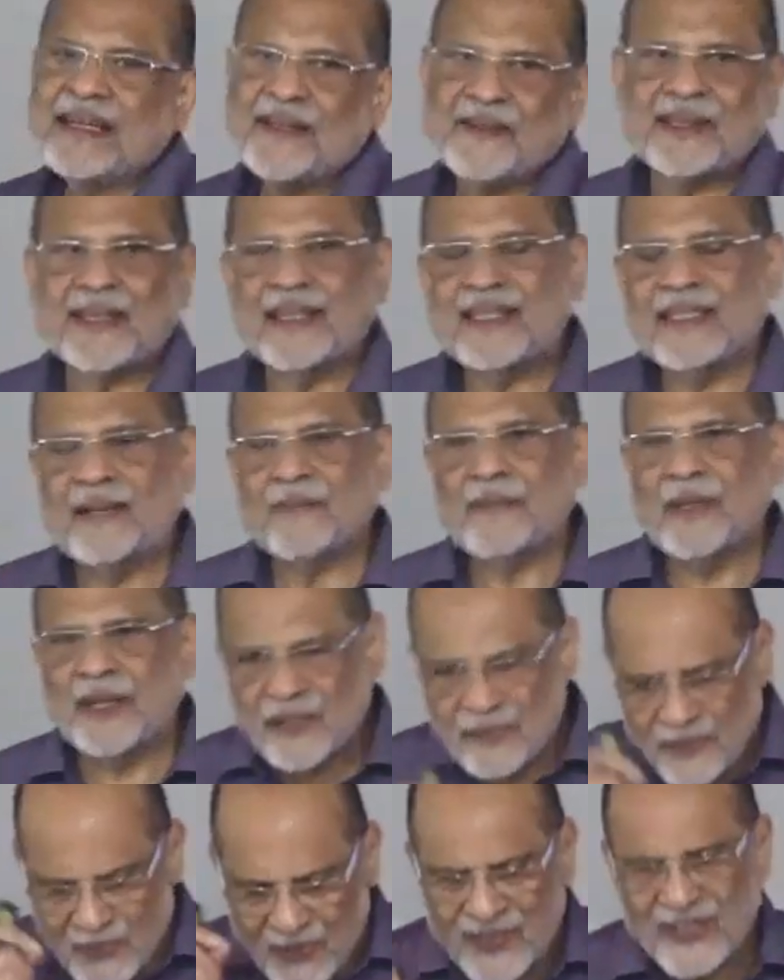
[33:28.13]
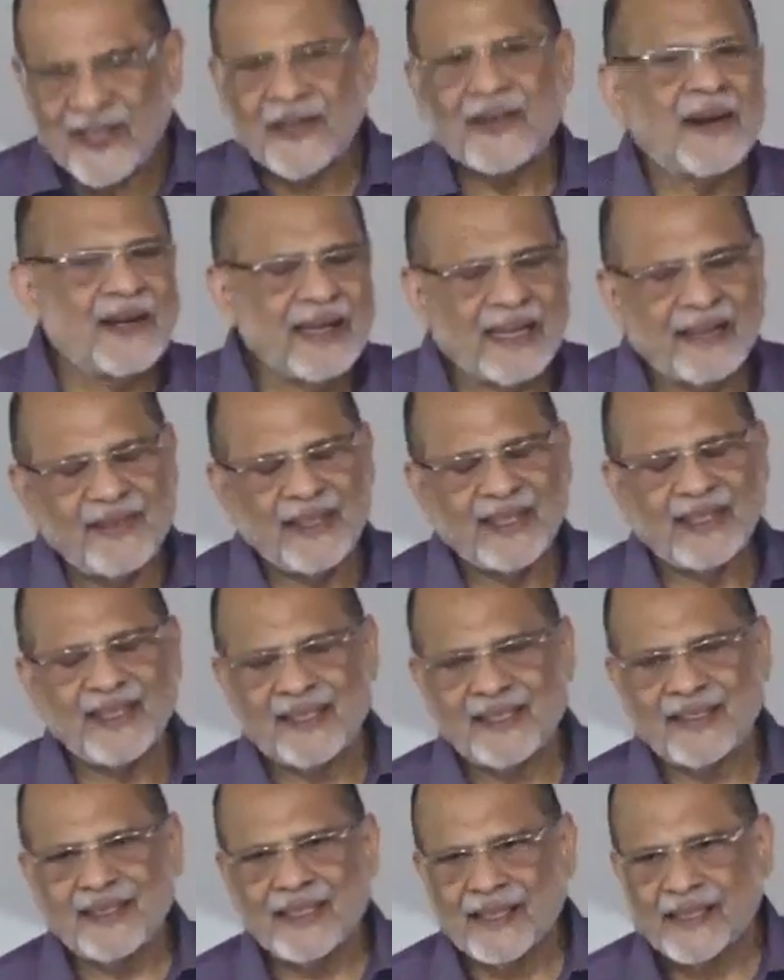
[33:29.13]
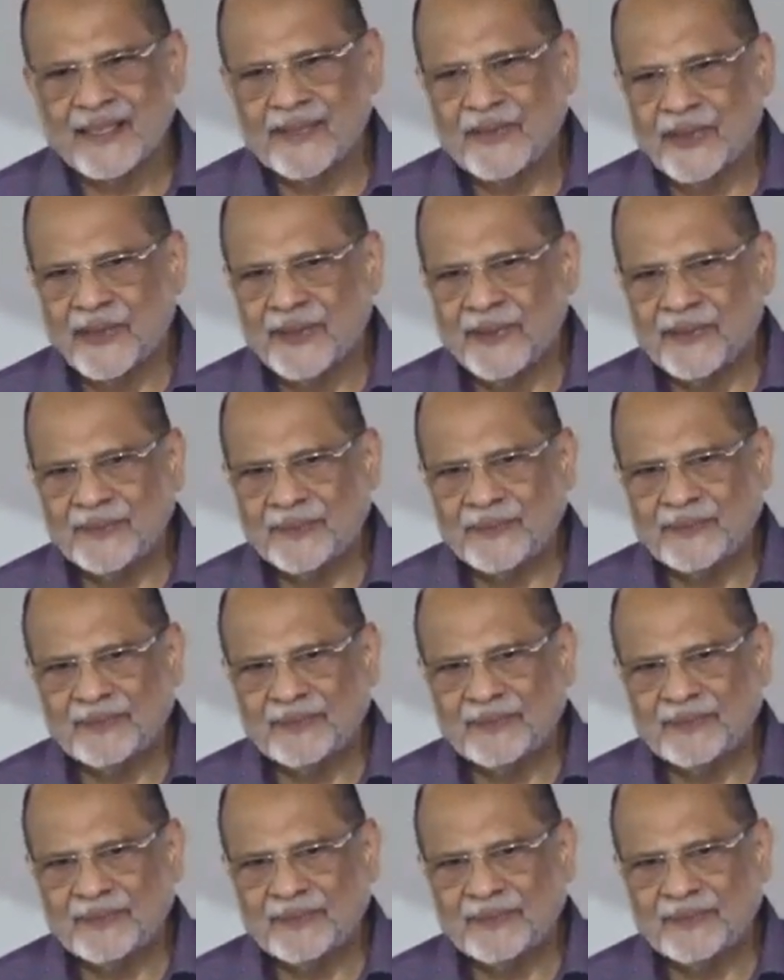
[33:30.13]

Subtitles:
down, Raja, because books are not giving these things for you.